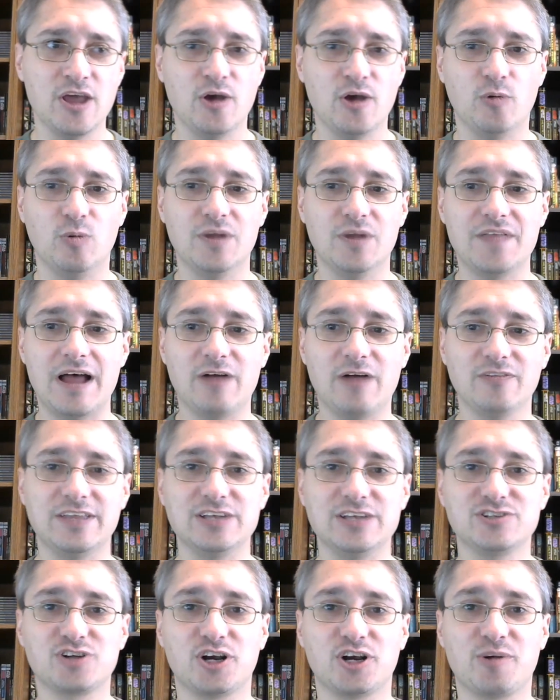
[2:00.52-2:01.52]
without
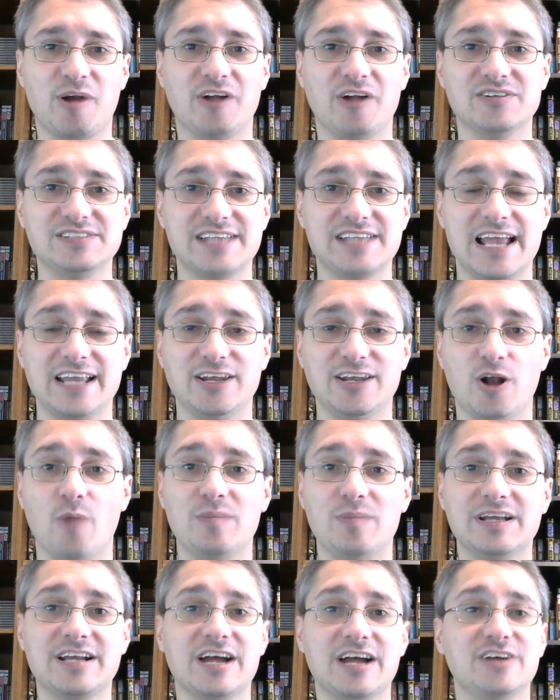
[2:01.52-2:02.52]
then turning around and saying, you know,
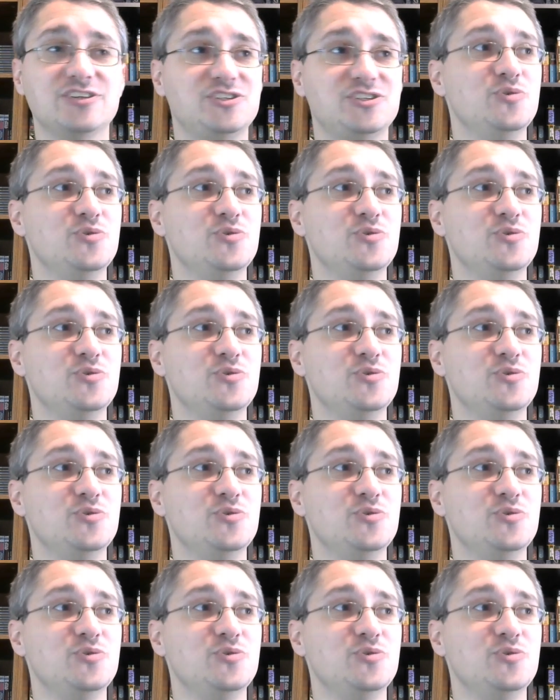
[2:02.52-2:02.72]
because